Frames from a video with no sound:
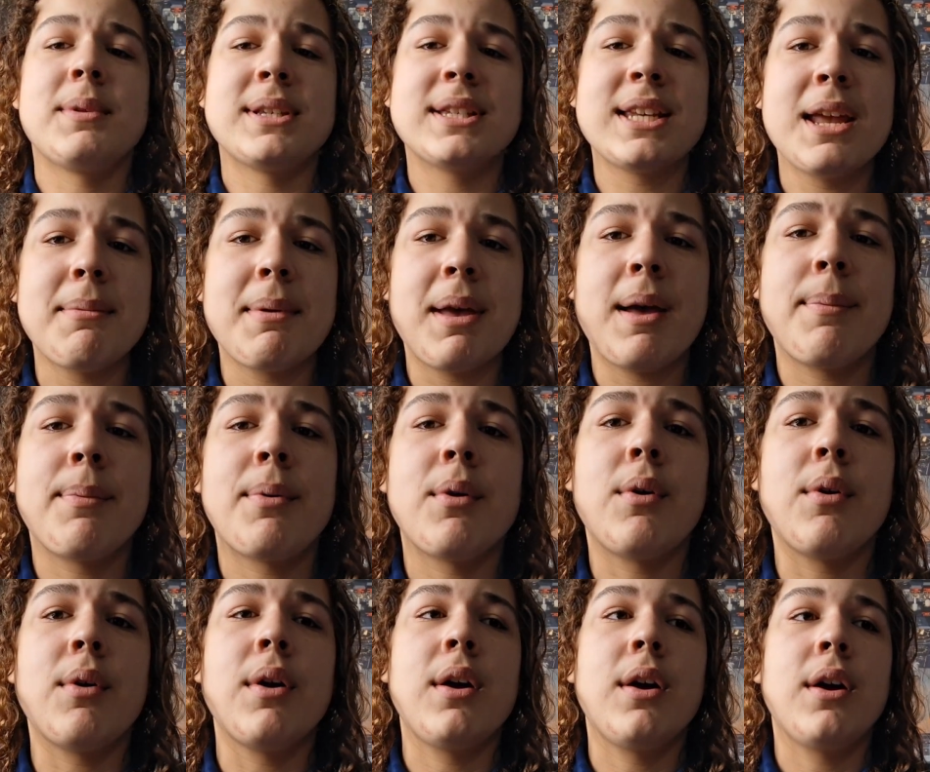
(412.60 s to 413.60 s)
same
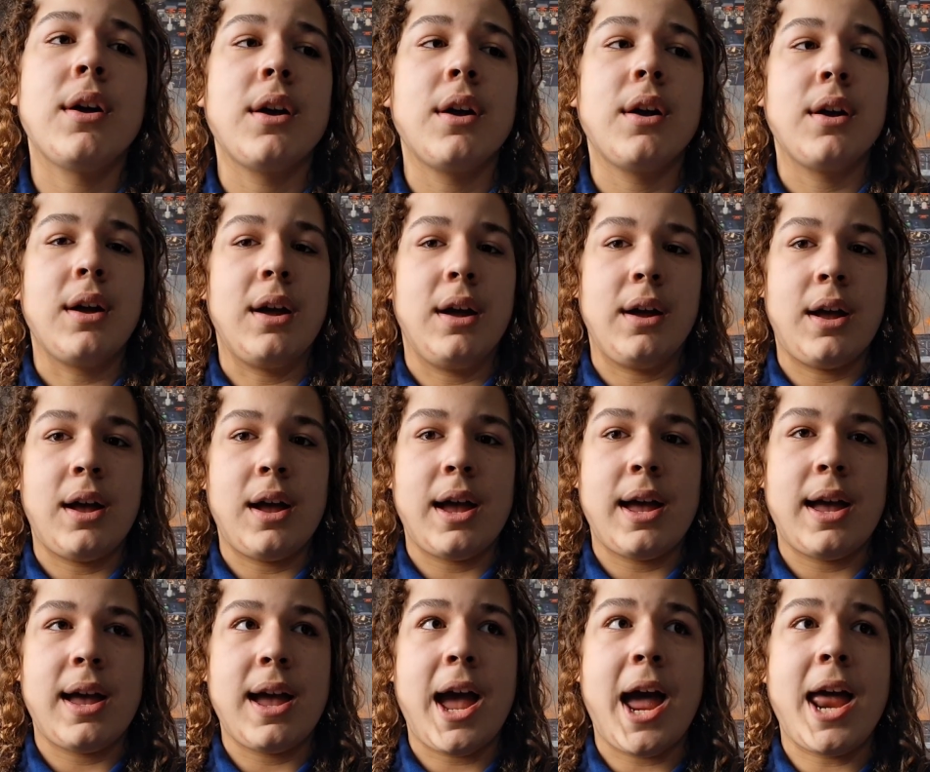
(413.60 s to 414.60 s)
airport,
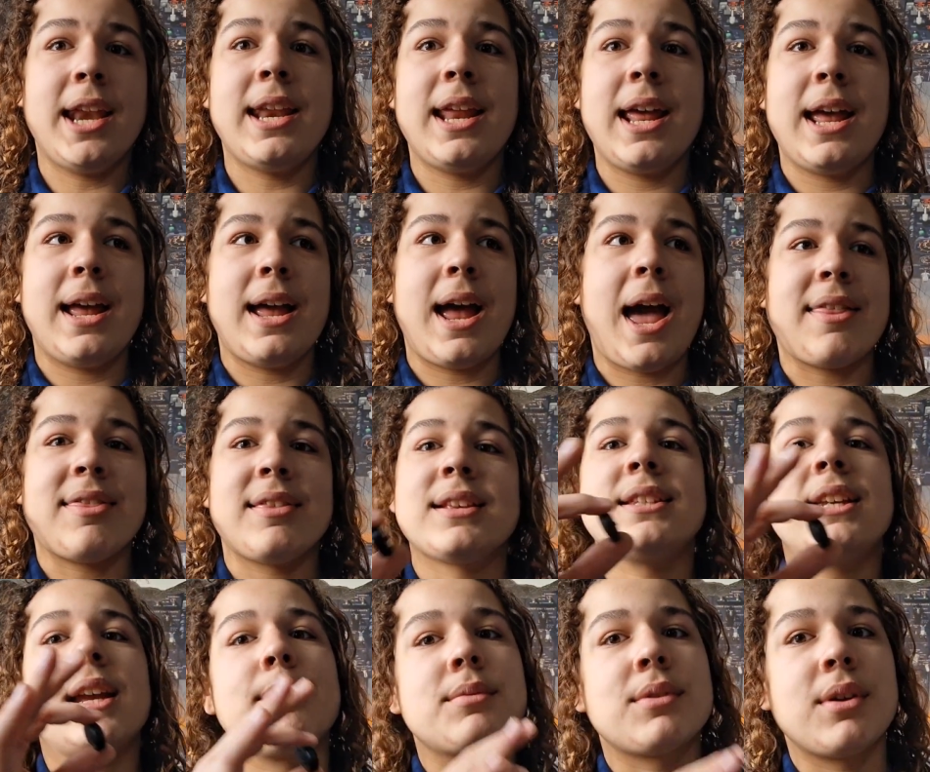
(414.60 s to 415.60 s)
and they're at the
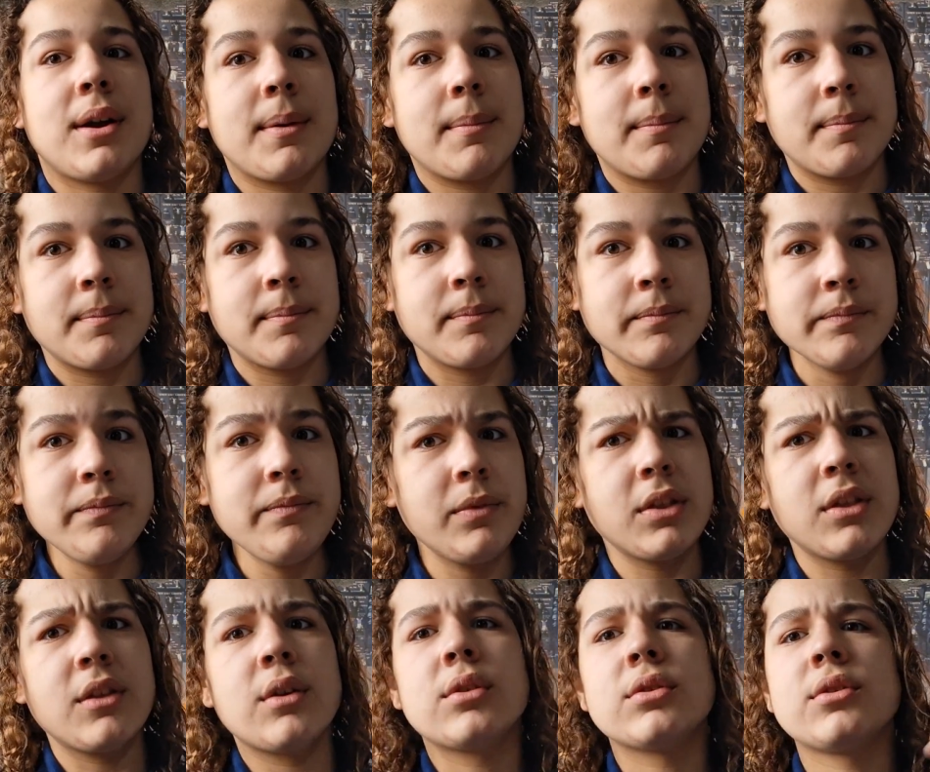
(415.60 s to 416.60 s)
same time.
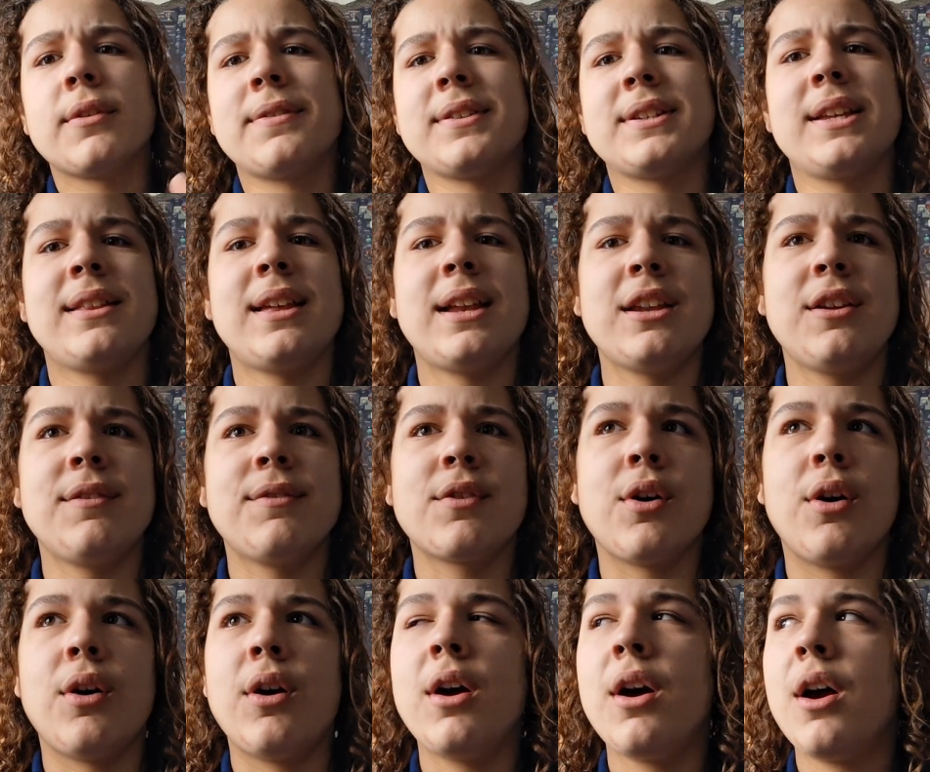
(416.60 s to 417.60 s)
Because obviously then you've
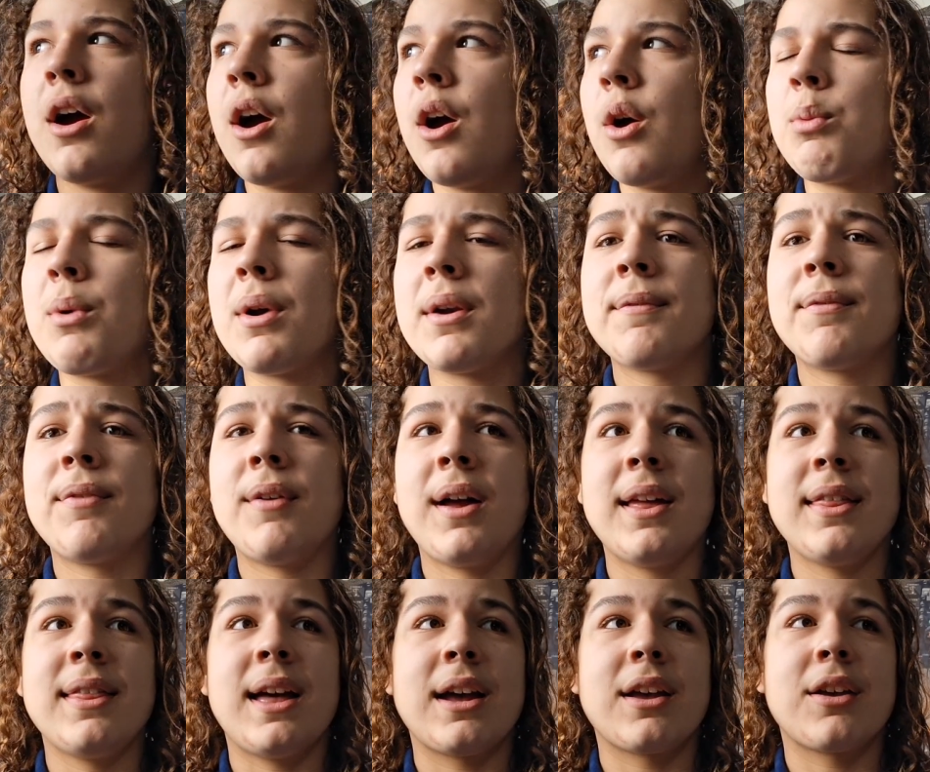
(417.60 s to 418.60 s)
got one
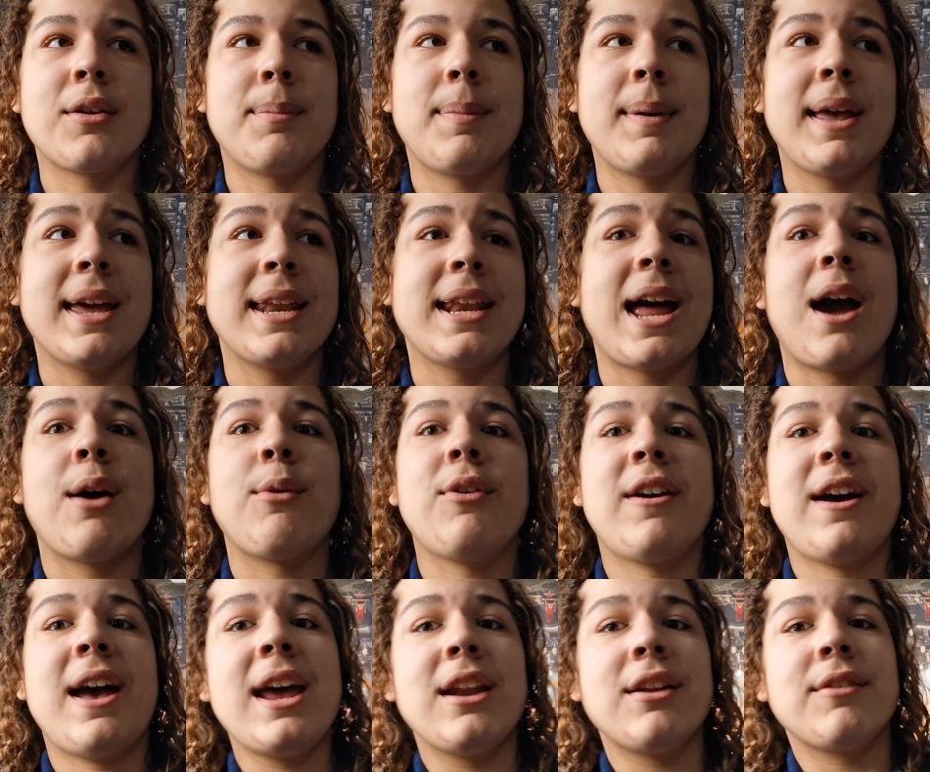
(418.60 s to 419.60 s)
flight that could be an hour
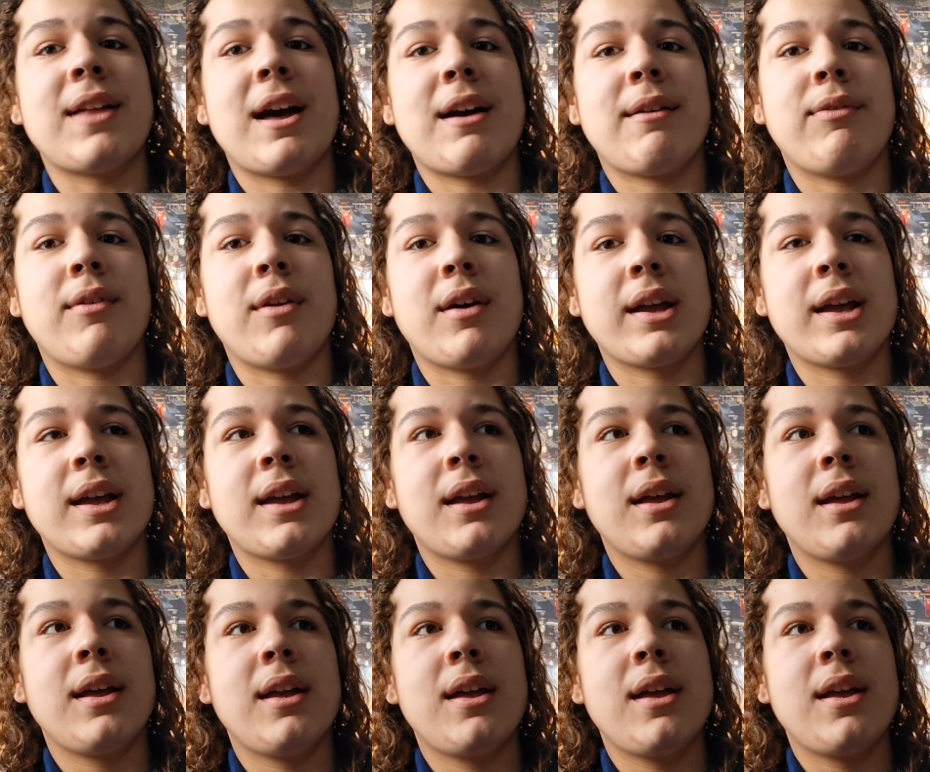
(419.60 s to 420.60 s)
ahead of that flight,
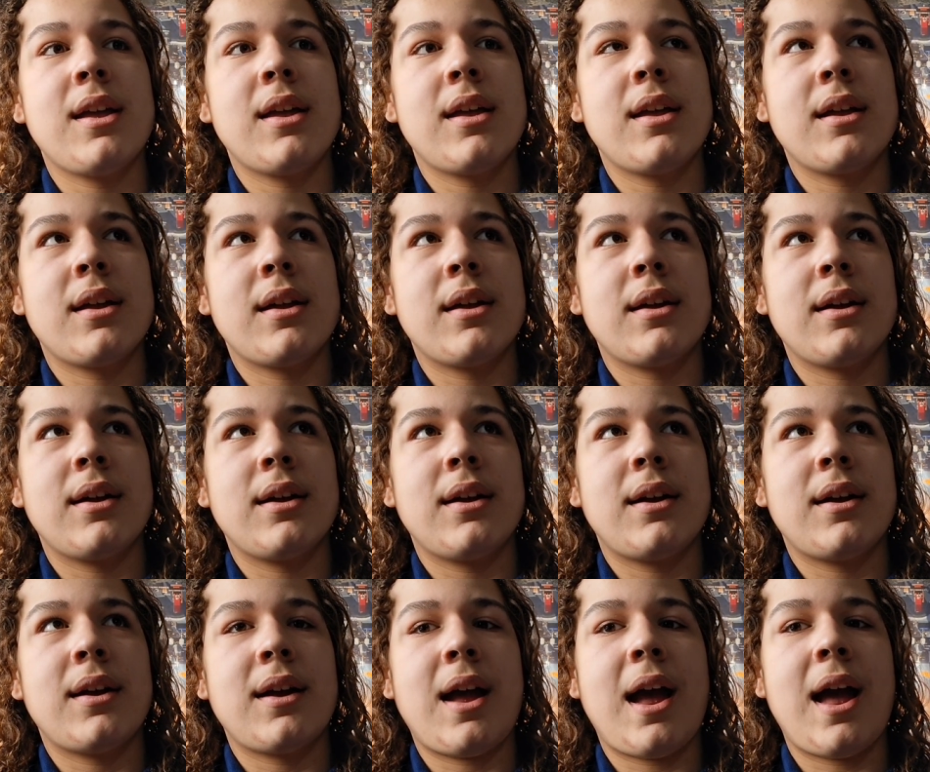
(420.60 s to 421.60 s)

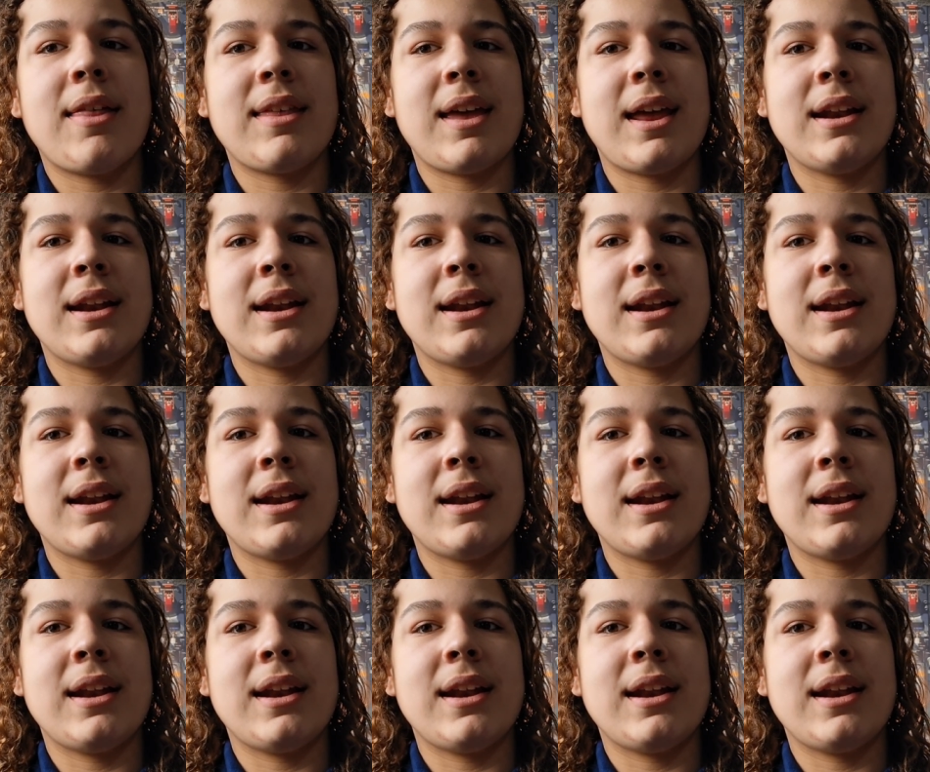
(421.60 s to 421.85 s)
and